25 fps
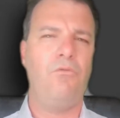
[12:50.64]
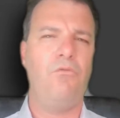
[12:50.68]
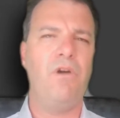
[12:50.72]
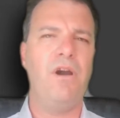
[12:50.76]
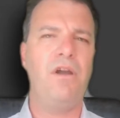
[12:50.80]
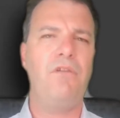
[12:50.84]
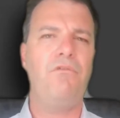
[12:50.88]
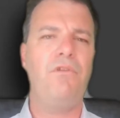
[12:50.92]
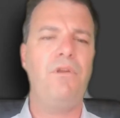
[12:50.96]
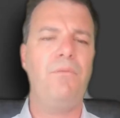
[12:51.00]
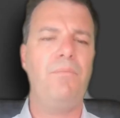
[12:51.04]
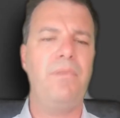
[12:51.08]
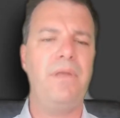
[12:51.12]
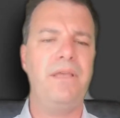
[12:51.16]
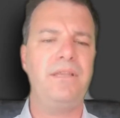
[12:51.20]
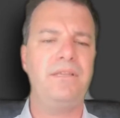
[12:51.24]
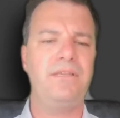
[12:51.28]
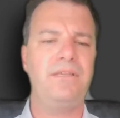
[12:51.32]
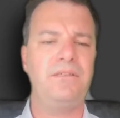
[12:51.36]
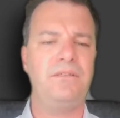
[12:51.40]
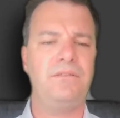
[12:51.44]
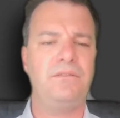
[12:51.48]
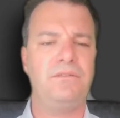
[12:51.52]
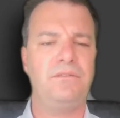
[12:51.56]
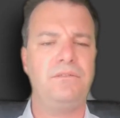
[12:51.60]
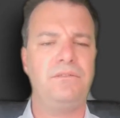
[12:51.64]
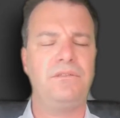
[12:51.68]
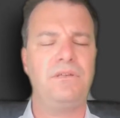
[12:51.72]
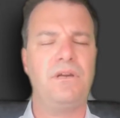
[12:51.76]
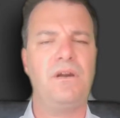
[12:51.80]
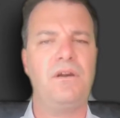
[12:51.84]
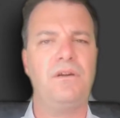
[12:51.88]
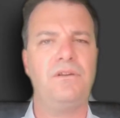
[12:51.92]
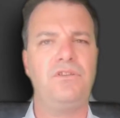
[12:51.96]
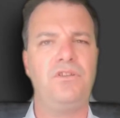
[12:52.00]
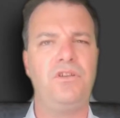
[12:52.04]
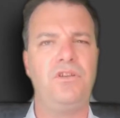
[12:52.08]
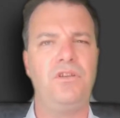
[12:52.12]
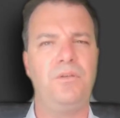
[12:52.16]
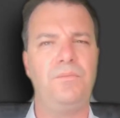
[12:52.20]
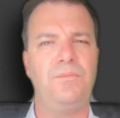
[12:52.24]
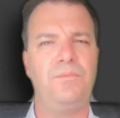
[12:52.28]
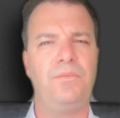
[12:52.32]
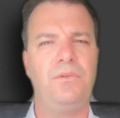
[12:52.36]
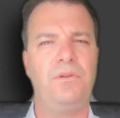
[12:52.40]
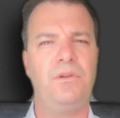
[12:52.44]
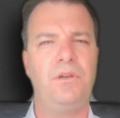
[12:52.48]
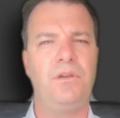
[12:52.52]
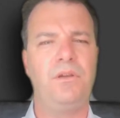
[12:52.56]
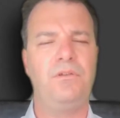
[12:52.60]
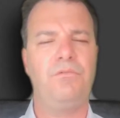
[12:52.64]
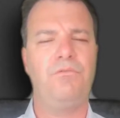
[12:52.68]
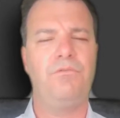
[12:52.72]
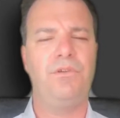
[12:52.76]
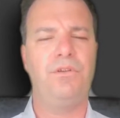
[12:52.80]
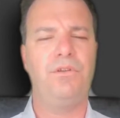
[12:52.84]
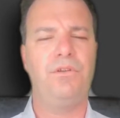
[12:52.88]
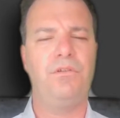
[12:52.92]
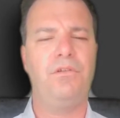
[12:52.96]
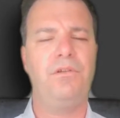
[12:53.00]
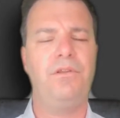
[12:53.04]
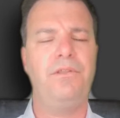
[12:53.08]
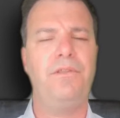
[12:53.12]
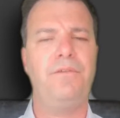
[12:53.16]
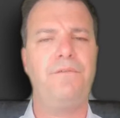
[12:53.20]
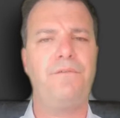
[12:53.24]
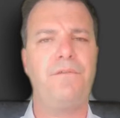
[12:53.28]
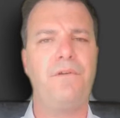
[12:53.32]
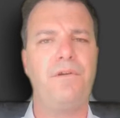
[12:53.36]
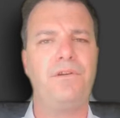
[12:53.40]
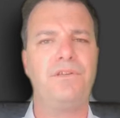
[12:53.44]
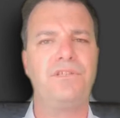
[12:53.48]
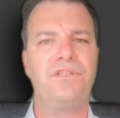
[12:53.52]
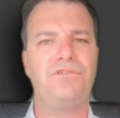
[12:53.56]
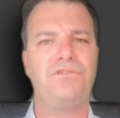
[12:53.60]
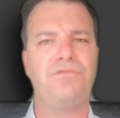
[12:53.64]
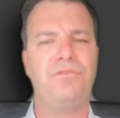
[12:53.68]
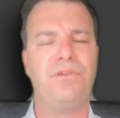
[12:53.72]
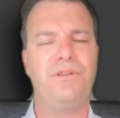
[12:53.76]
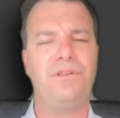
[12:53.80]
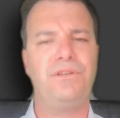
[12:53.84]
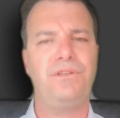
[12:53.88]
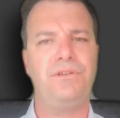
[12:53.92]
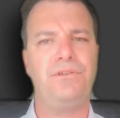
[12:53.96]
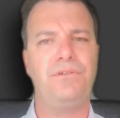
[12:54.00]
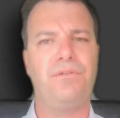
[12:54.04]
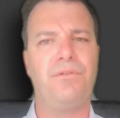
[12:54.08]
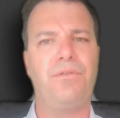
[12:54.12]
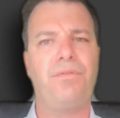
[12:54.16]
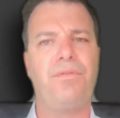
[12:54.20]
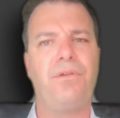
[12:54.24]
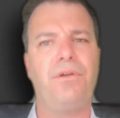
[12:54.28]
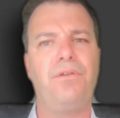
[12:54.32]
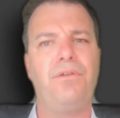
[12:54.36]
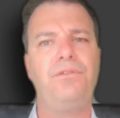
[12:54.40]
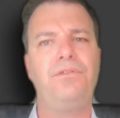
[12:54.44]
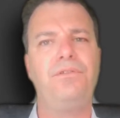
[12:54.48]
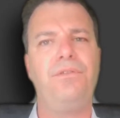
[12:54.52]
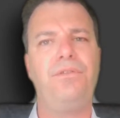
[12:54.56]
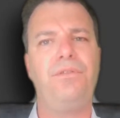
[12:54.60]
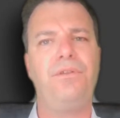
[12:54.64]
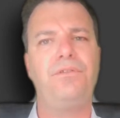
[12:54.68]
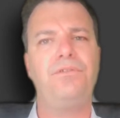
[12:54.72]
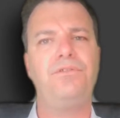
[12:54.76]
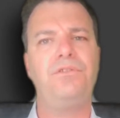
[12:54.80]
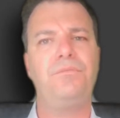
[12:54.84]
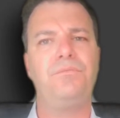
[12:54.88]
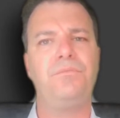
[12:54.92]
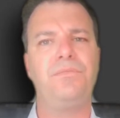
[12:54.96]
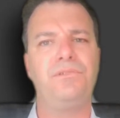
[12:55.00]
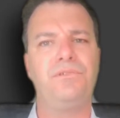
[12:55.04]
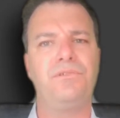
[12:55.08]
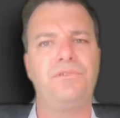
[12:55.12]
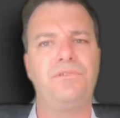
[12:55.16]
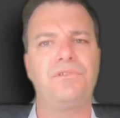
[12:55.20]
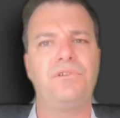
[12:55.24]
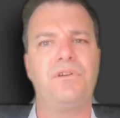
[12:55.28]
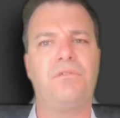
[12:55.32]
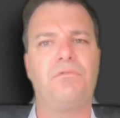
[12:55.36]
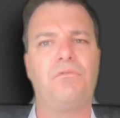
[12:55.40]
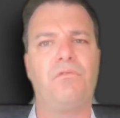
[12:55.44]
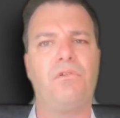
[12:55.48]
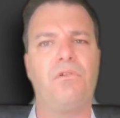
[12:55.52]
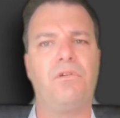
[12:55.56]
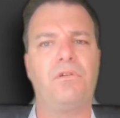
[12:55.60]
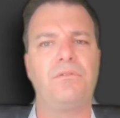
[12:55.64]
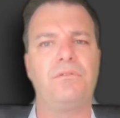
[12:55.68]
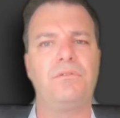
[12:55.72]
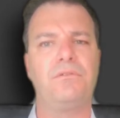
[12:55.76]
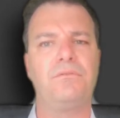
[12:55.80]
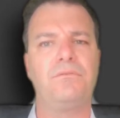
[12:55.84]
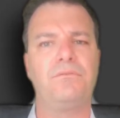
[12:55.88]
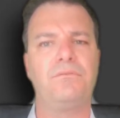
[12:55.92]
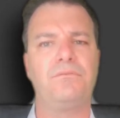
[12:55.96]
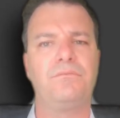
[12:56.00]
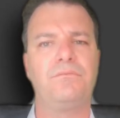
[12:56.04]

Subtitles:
while replacing the entire tube when only the first 20 or 30 centimeters are worn.